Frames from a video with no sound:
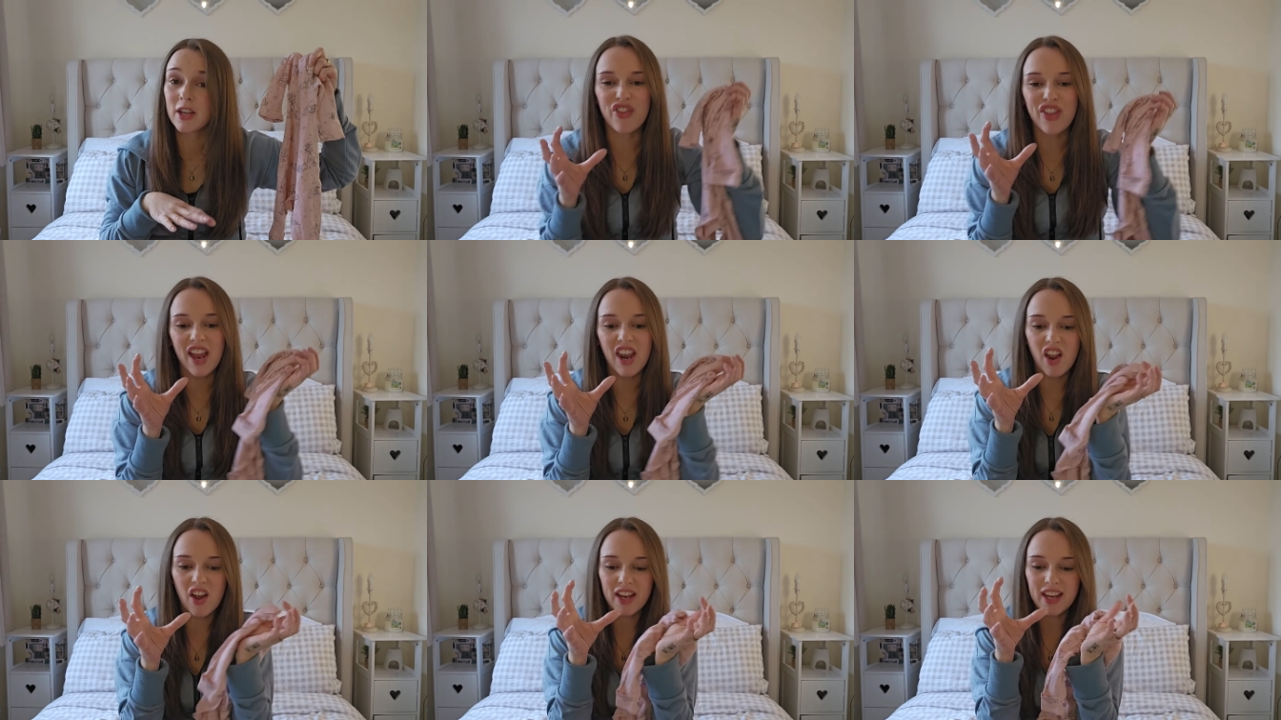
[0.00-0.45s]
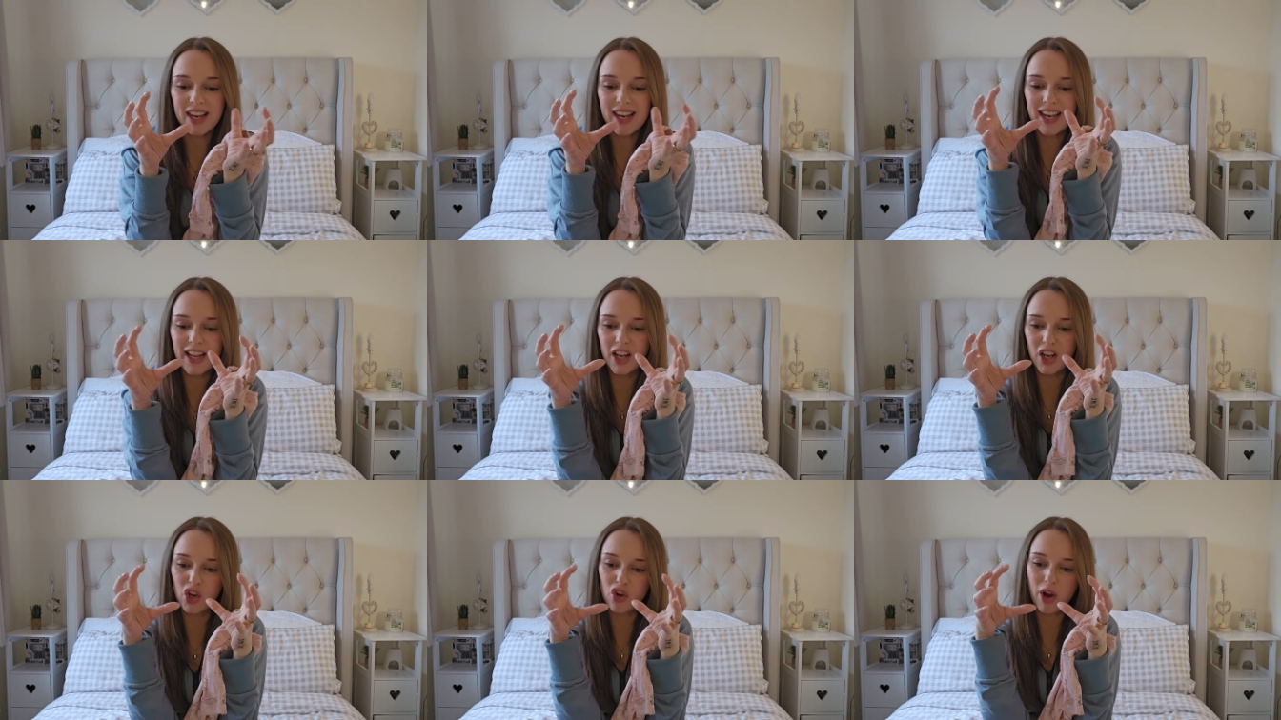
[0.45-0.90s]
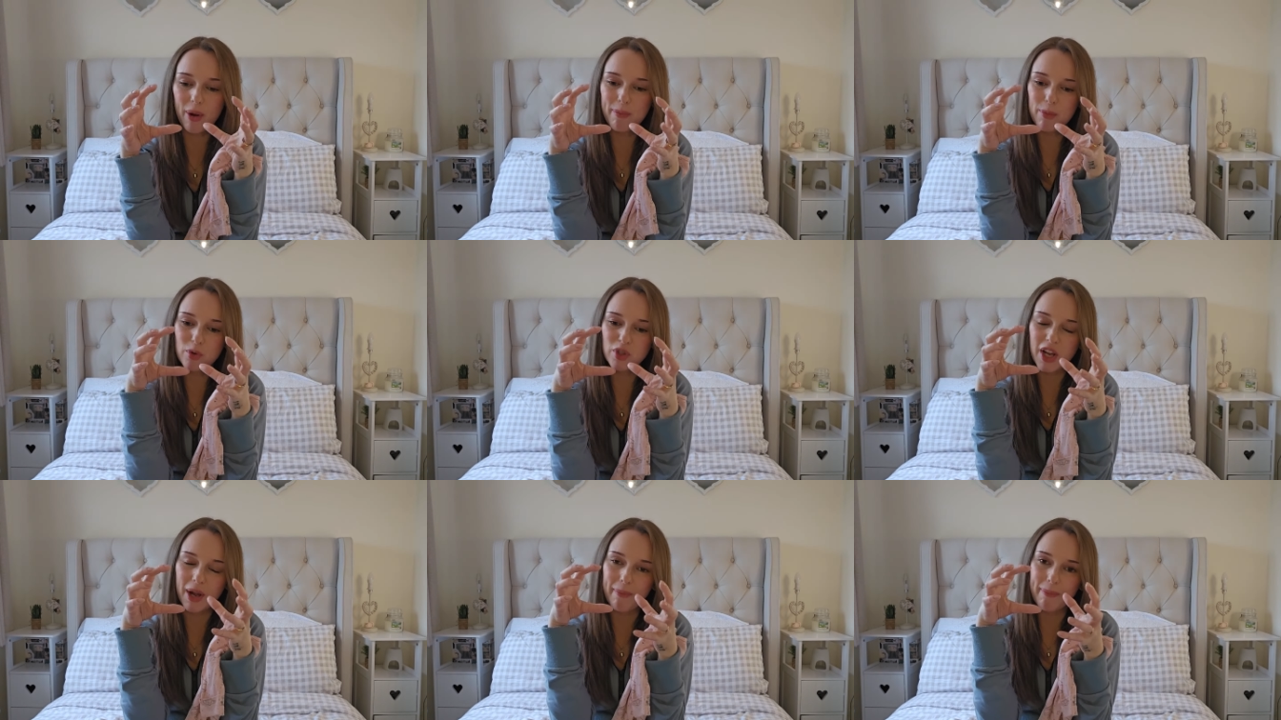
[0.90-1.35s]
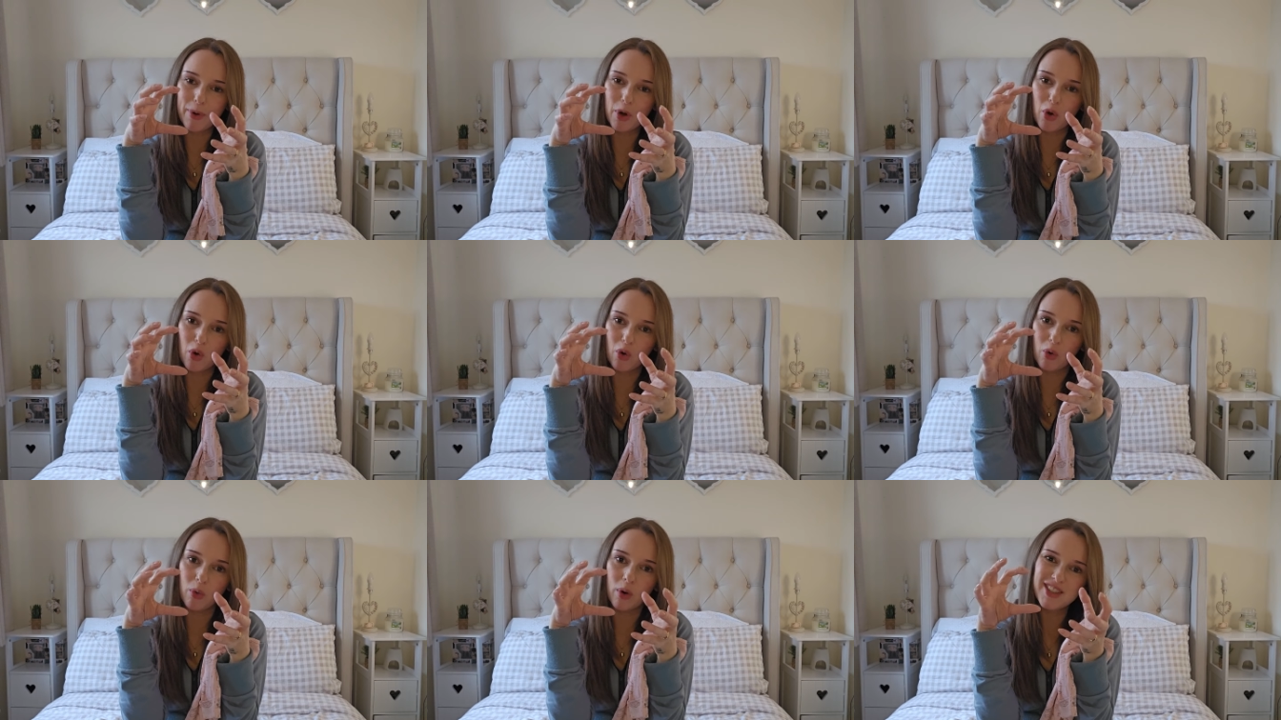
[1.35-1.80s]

They're like a little crumpled up ball.